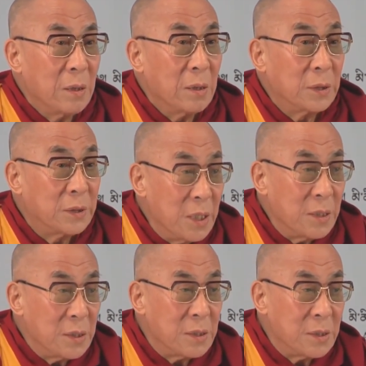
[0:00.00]

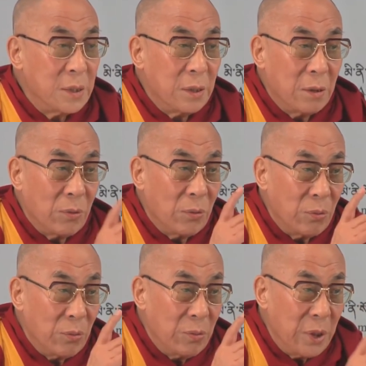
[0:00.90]
since
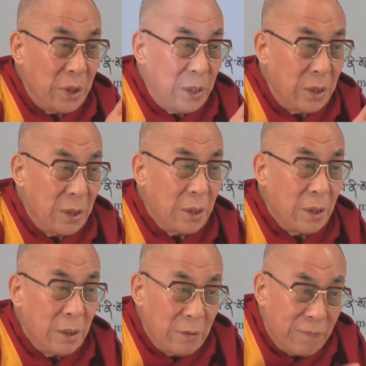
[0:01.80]
we
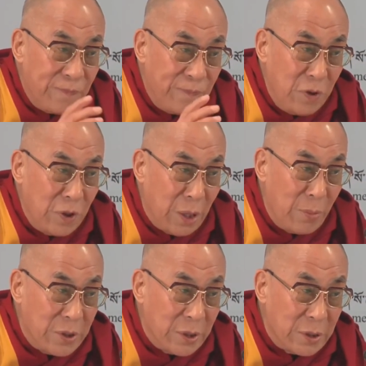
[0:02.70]
fully
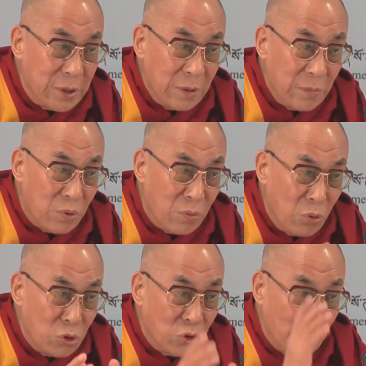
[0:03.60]
committed
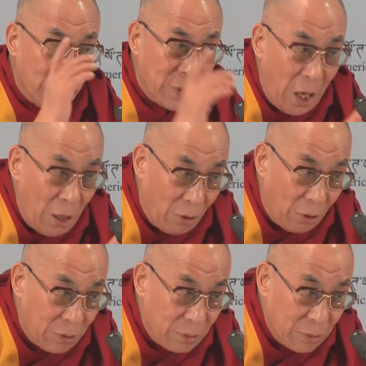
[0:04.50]
promotion of dialogue
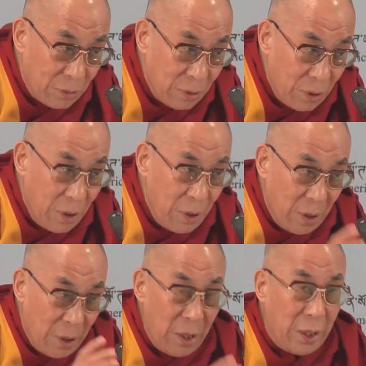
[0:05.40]

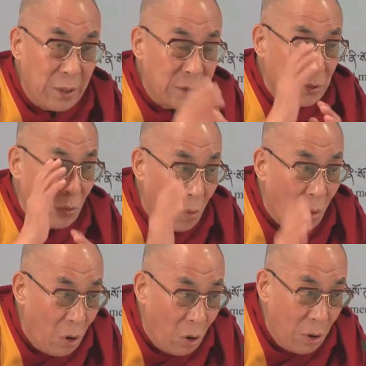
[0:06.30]
against
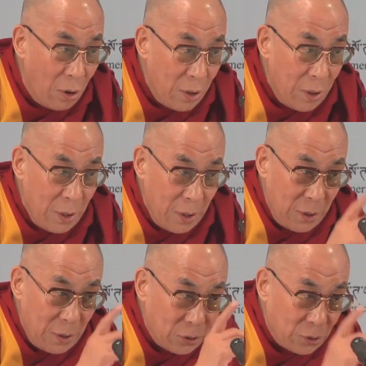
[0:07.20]
war,
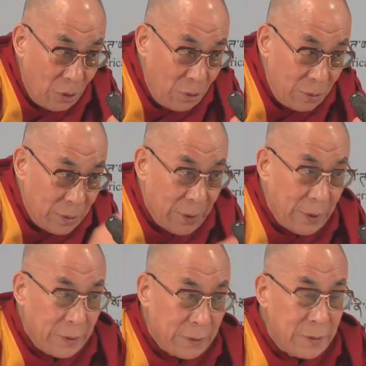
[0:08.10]
so
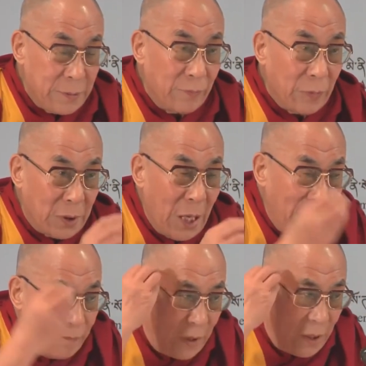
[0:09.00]

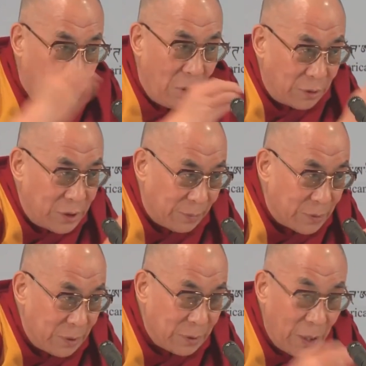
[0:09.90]
that very
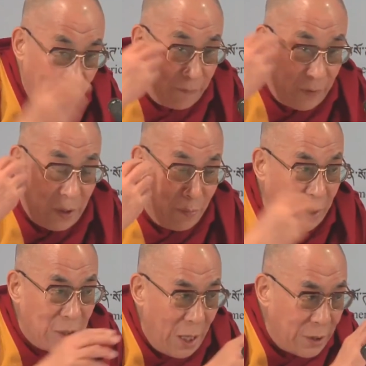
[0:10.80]
concept, that very
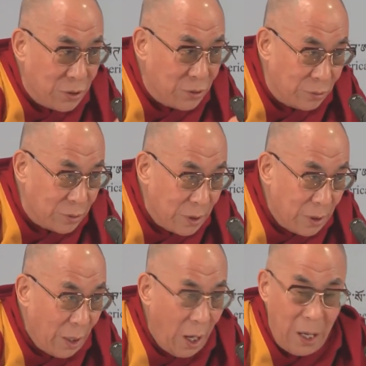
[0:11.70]
mental attitude
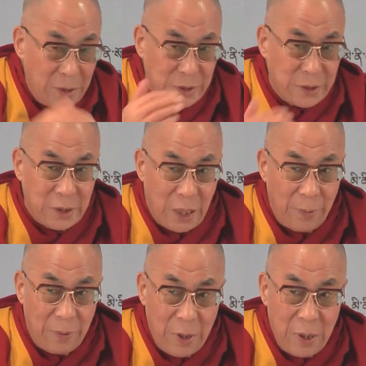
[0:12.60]
I
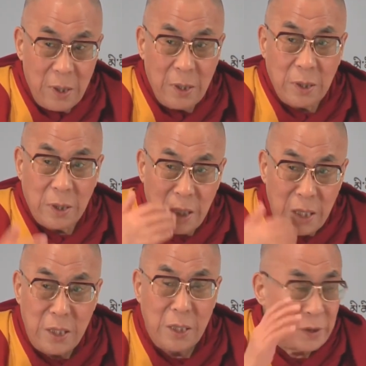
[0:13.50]
describe
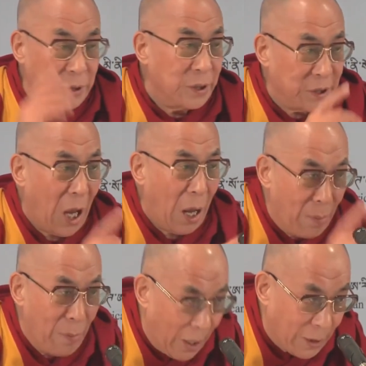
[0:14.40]
inner
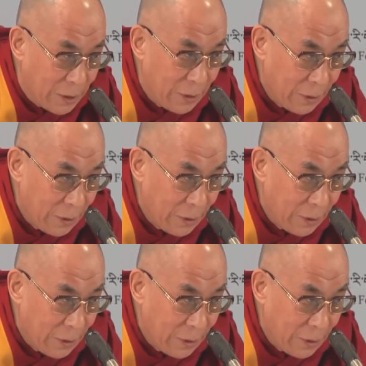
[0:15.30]
disarmament.